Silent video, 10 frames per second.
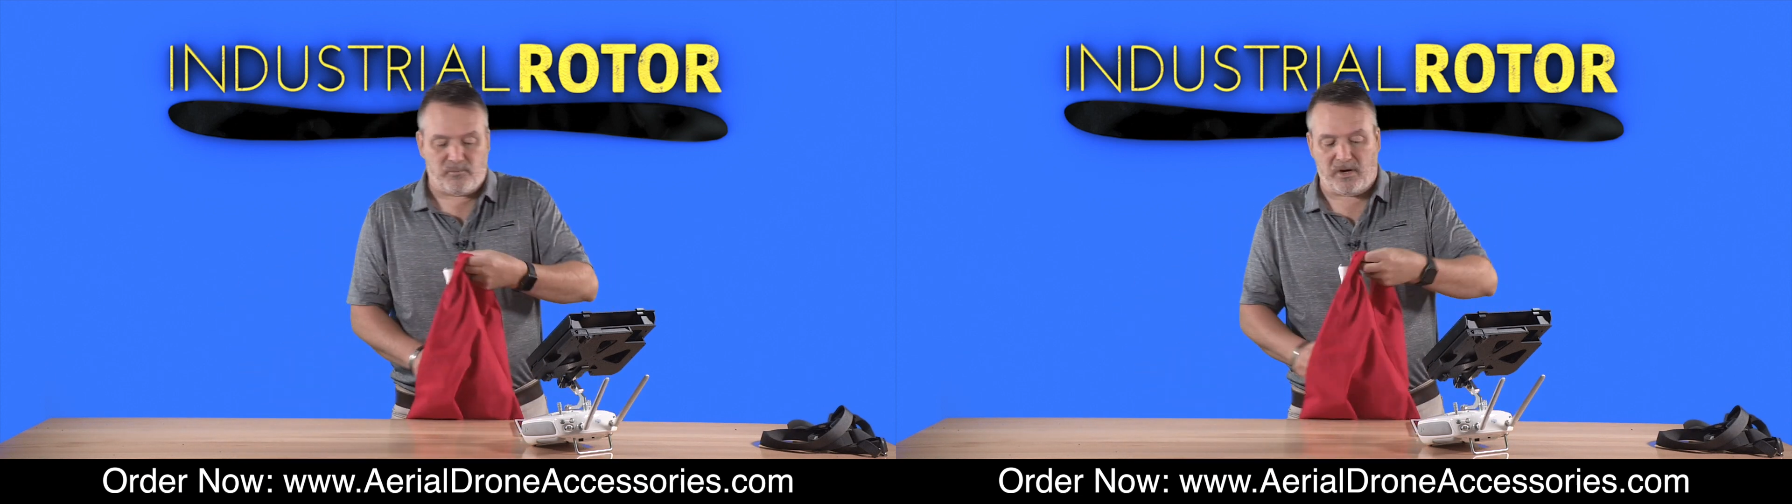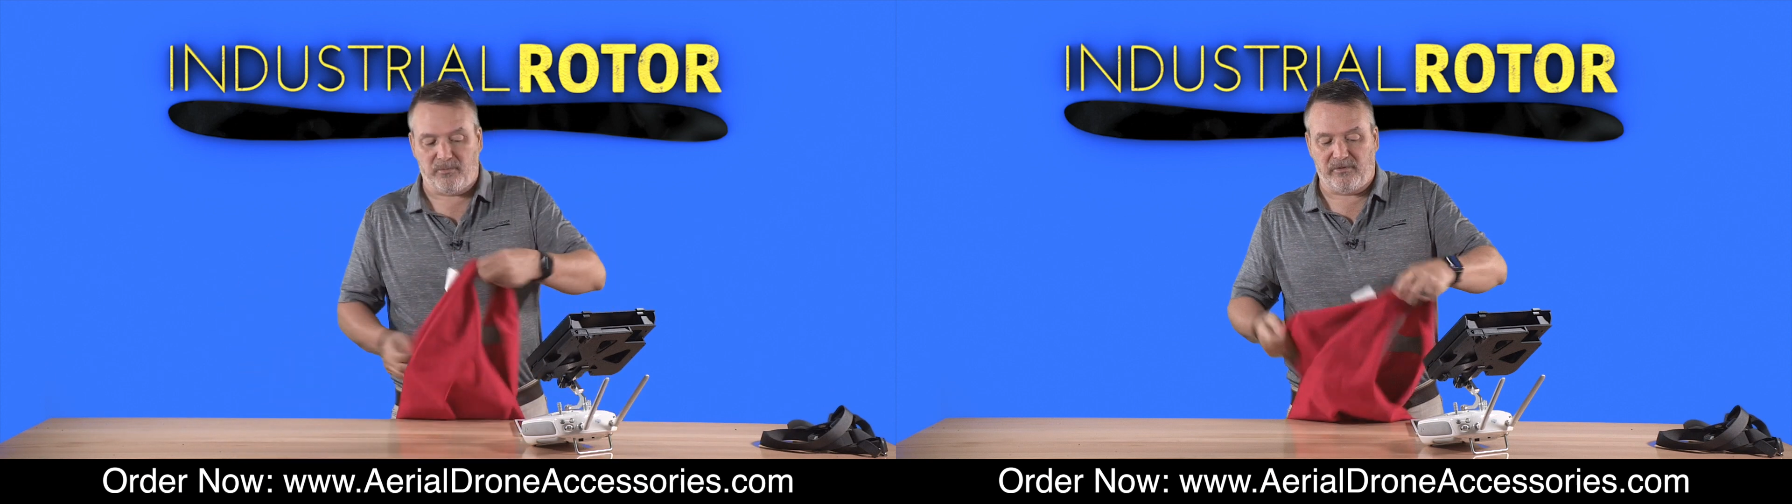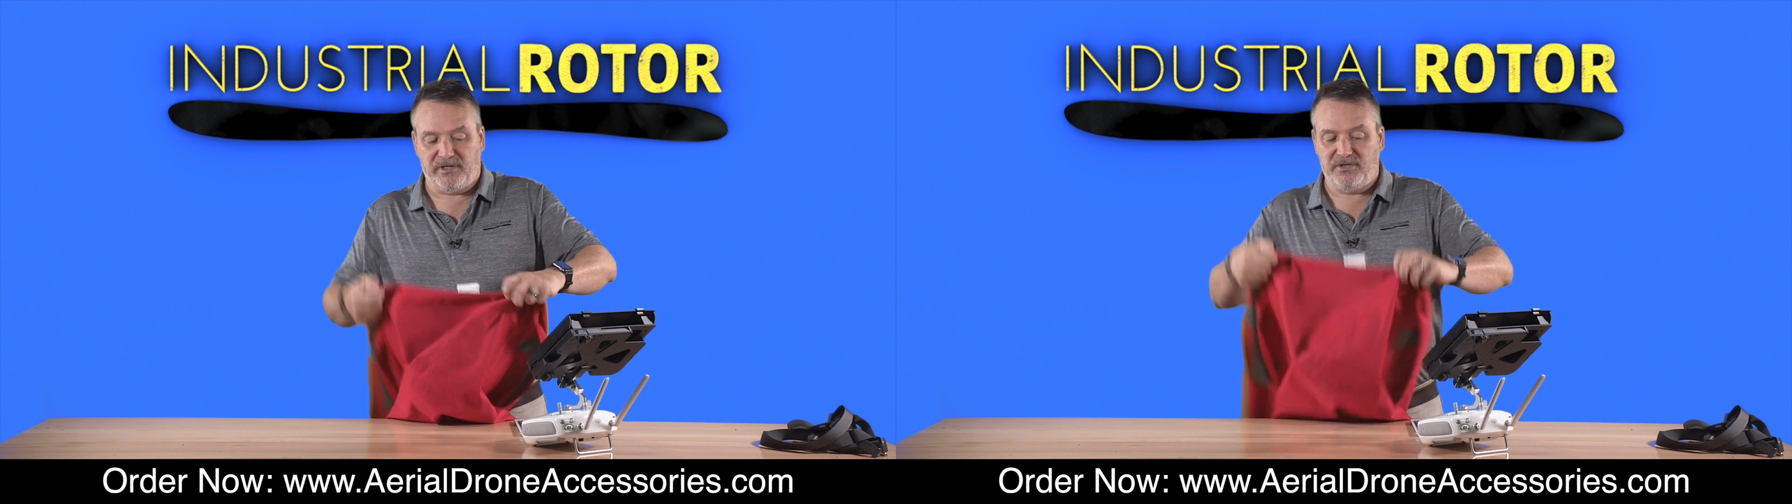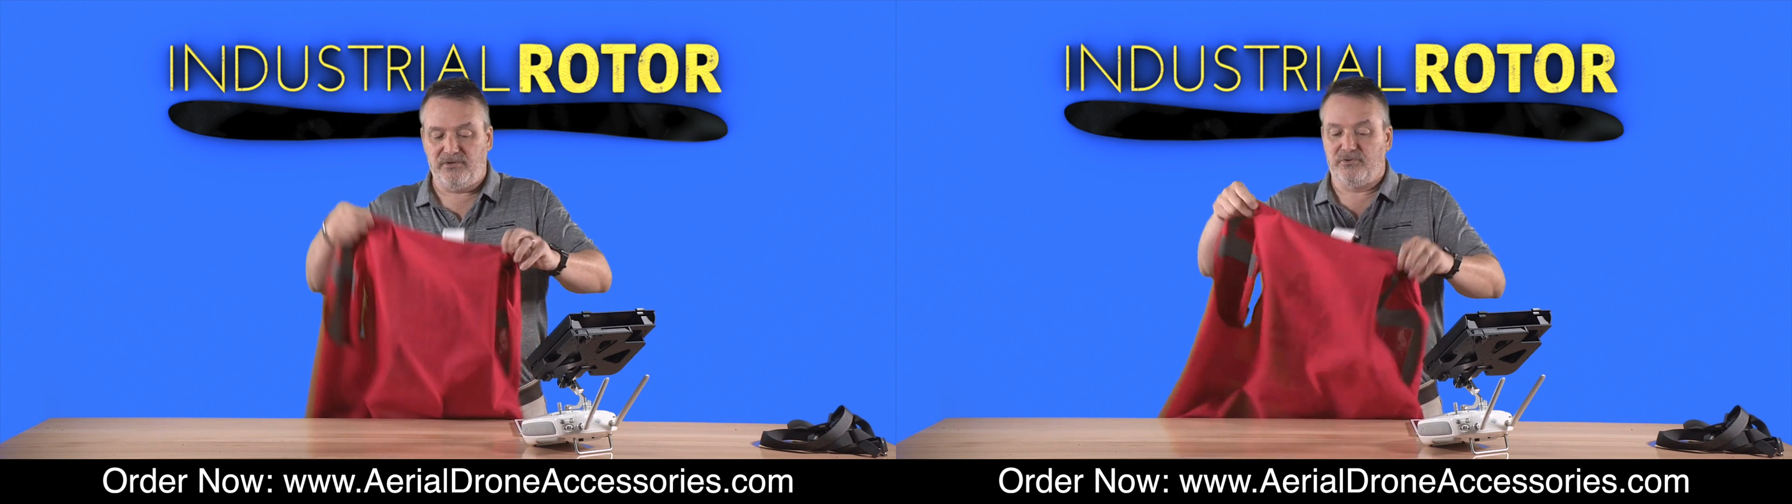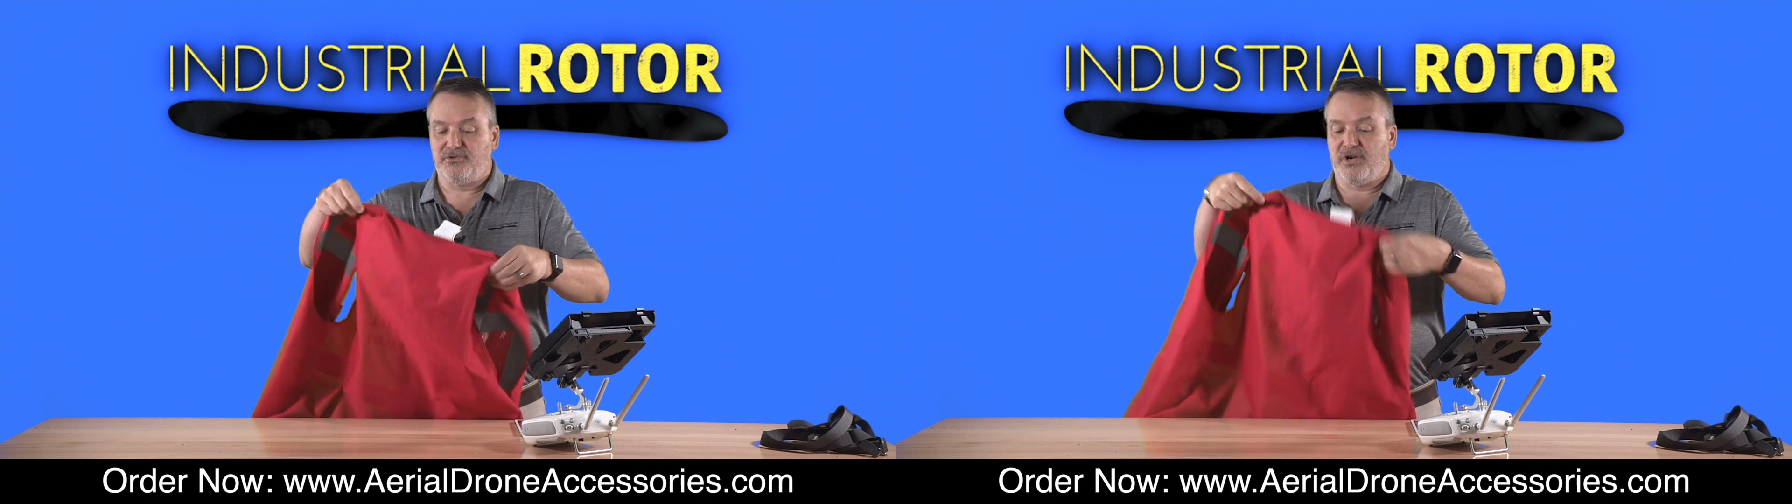properly
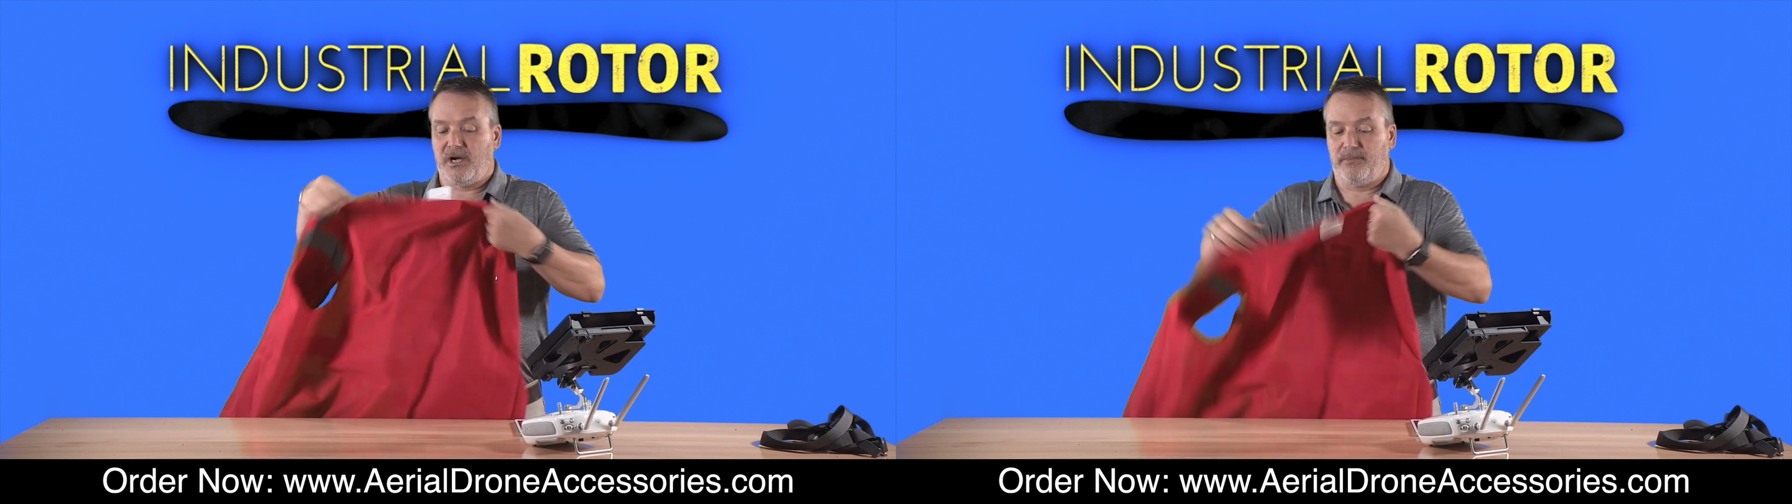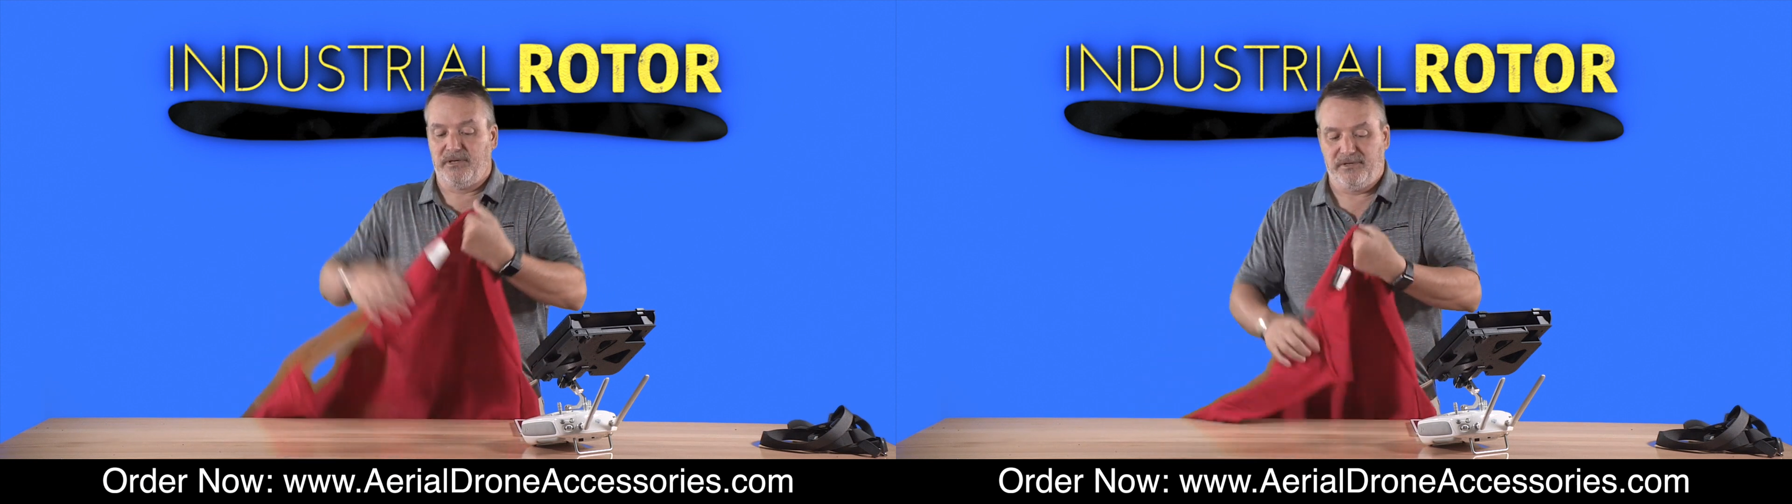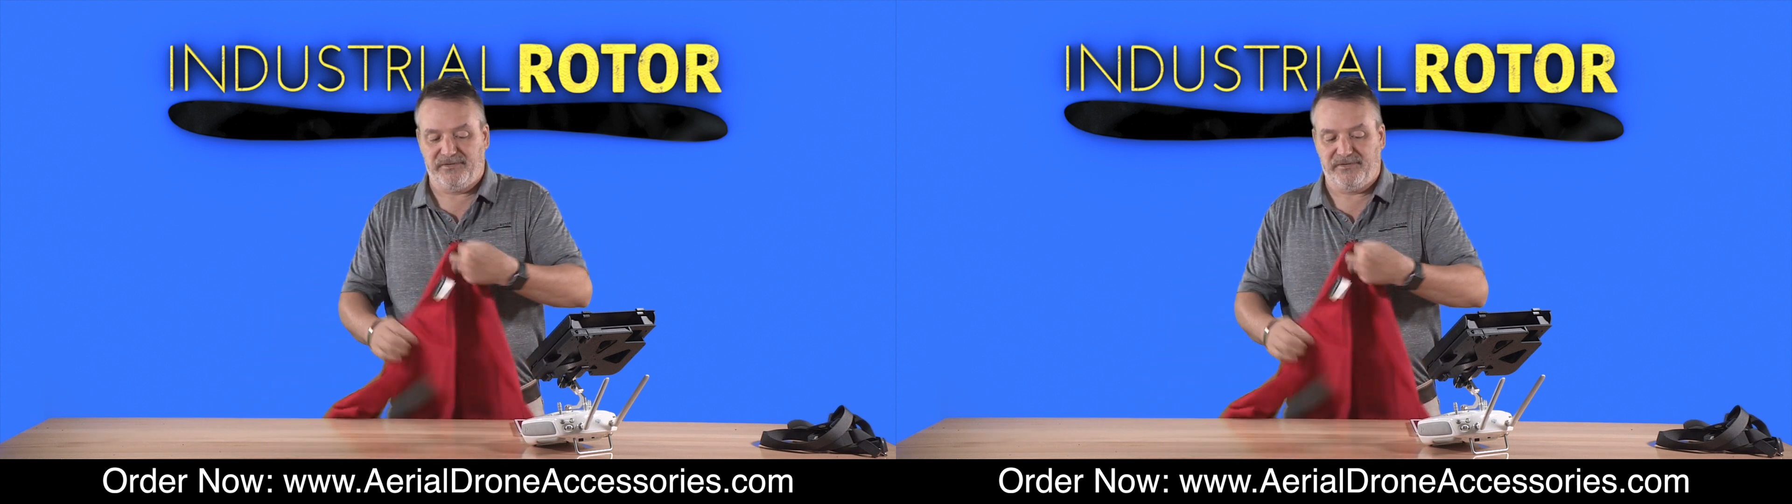do your job.